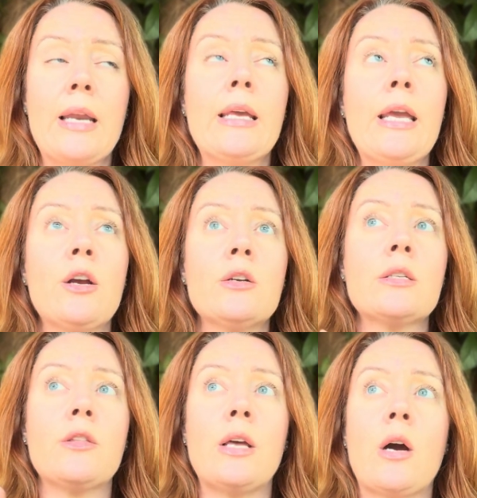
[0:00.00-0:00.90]
And here's
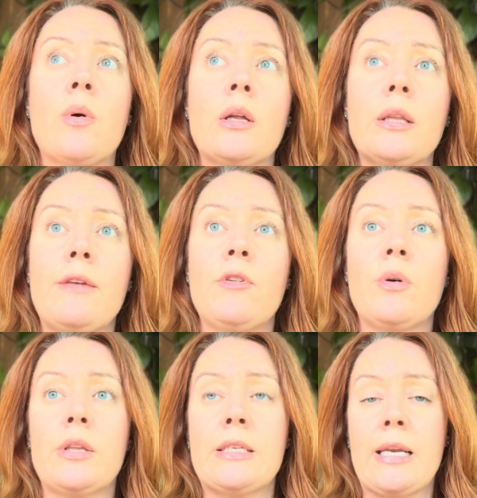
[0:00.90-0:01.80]
the thing I want to leave you
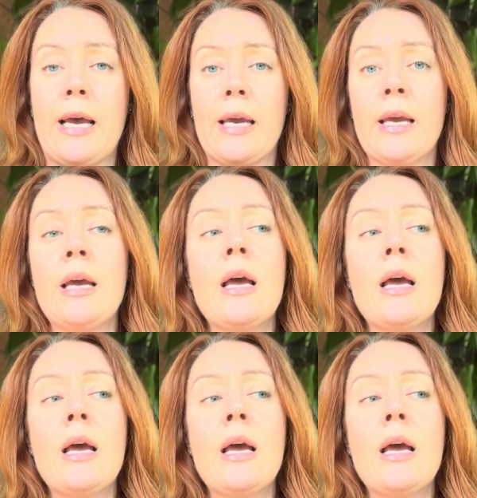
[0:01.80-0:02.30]
with today.